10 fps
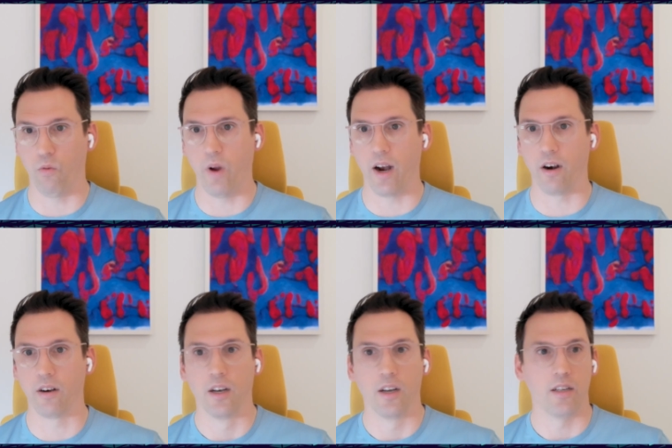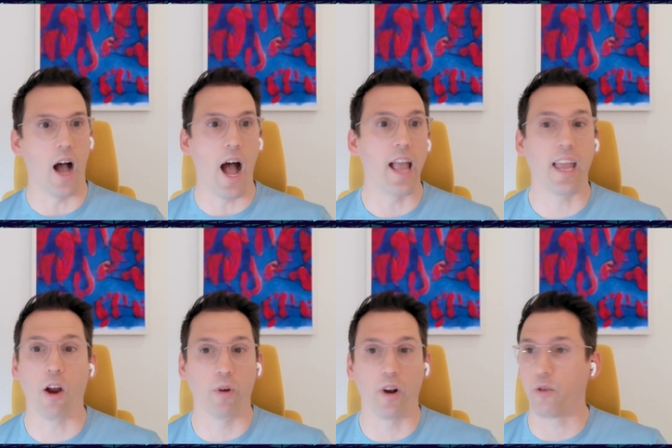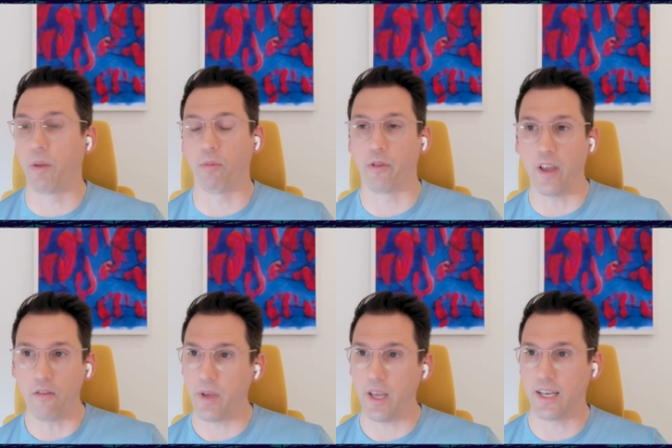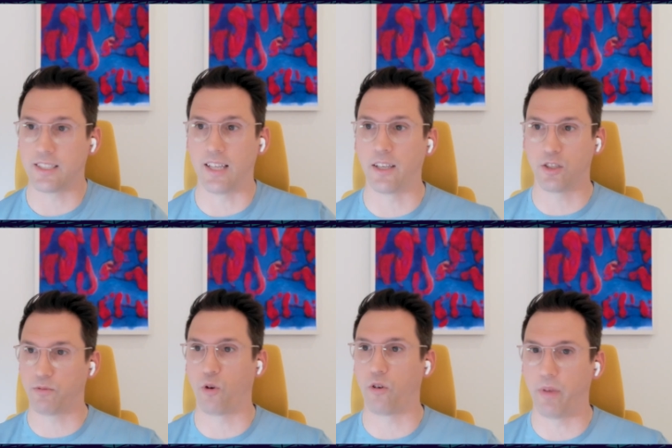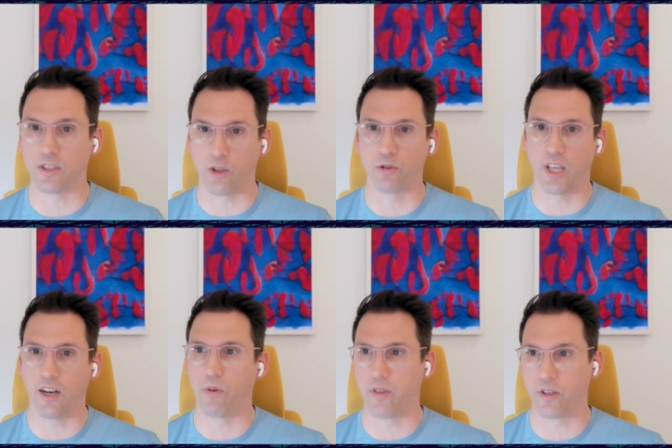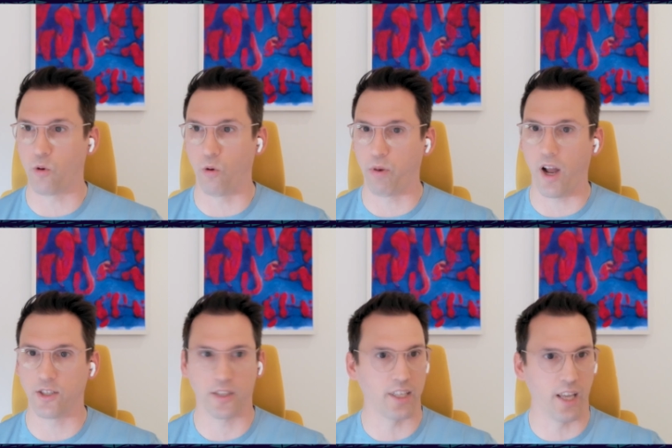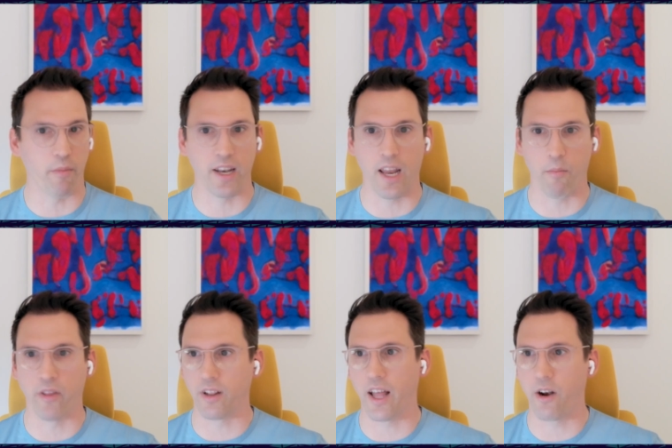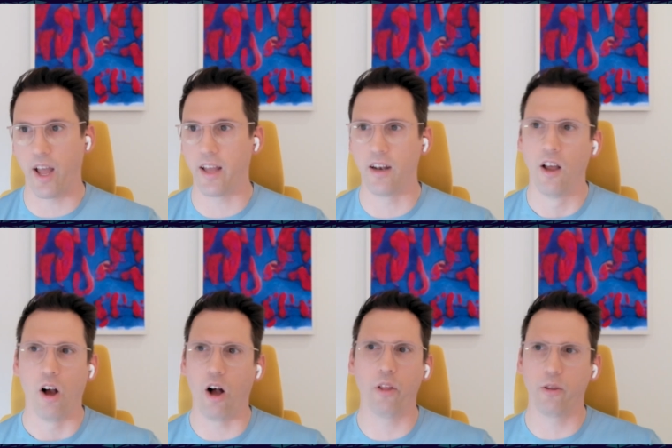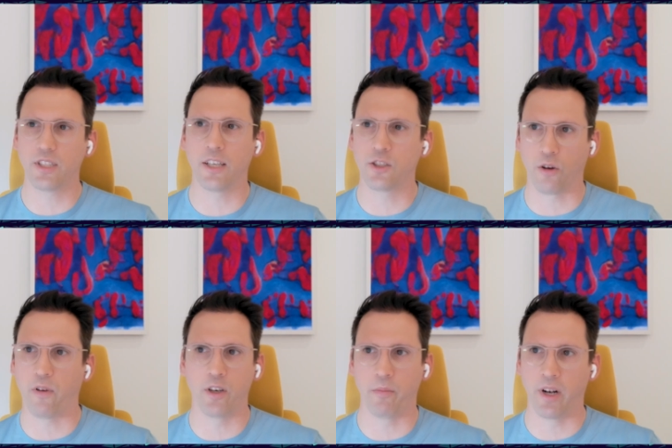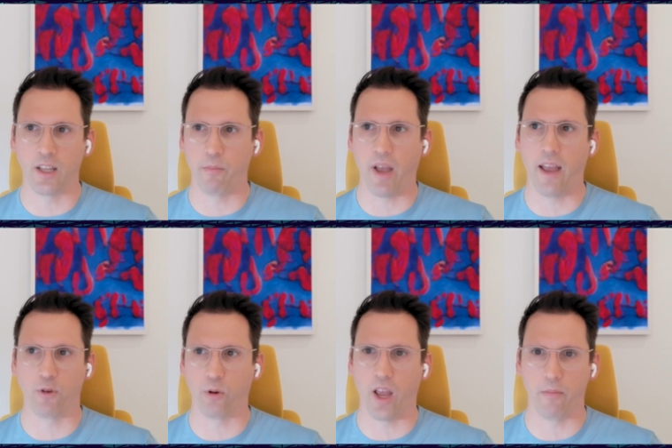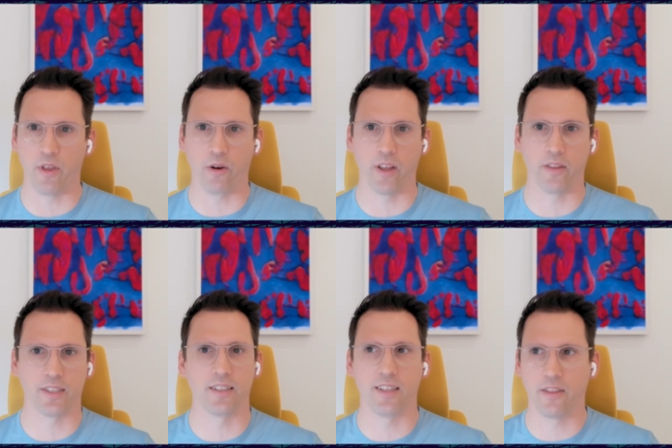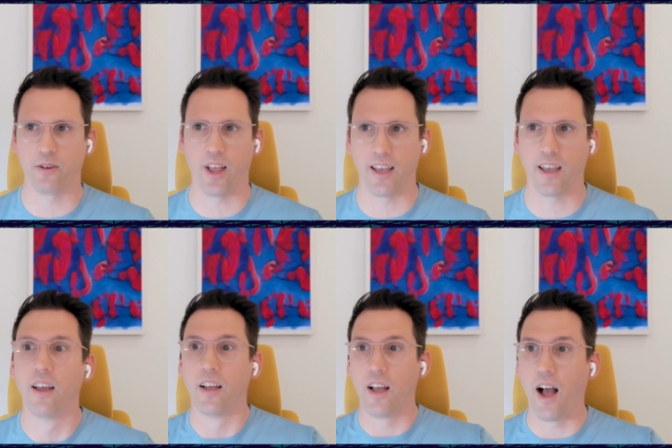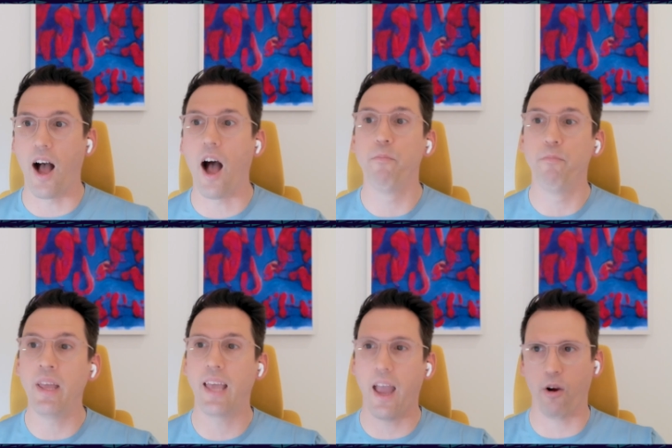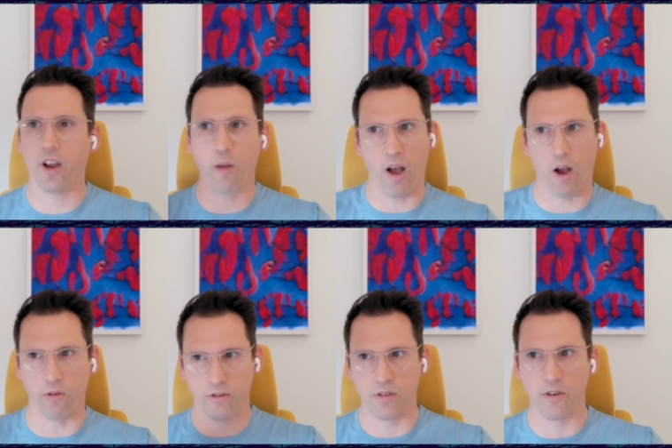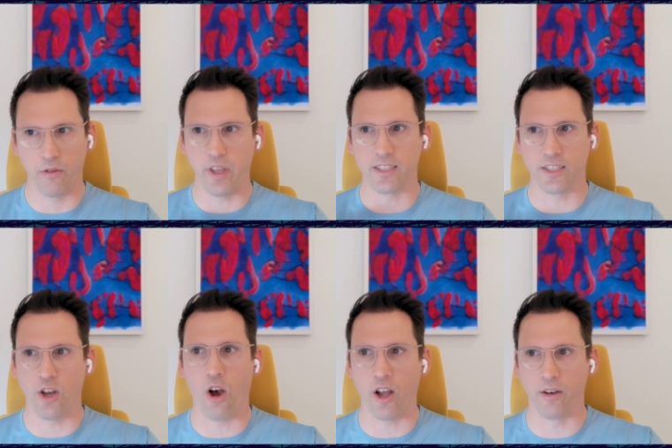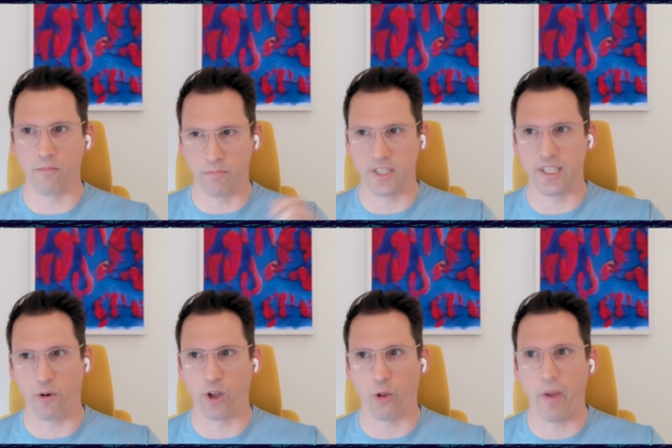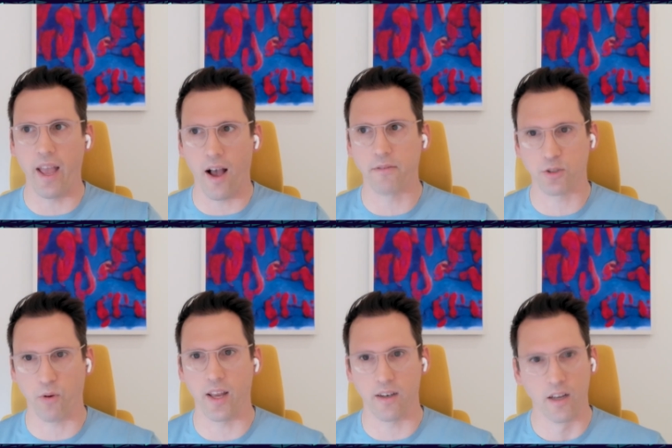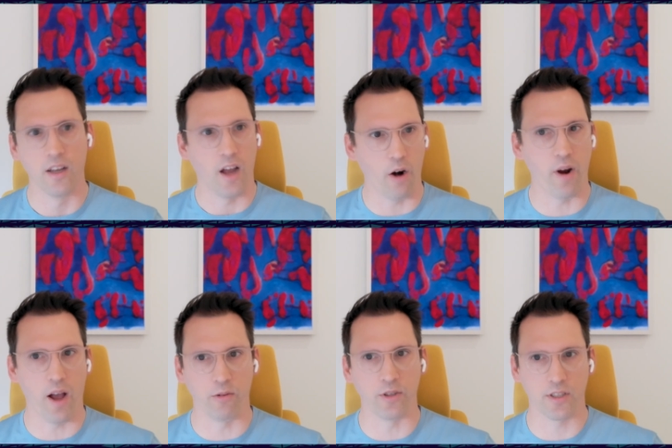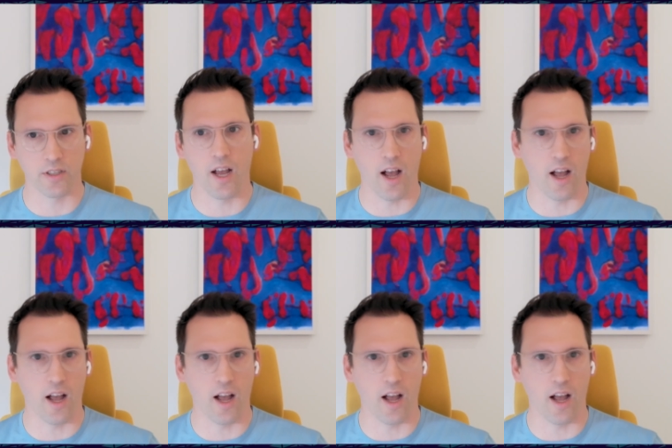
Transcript: where I care what other people think of me, and it's nice to sort of be associated with this cool project and get my name on the letterhead. All those things are fundamentally behavioral game theory in the sense that they're like me caring about these non-material payoffs, right, around,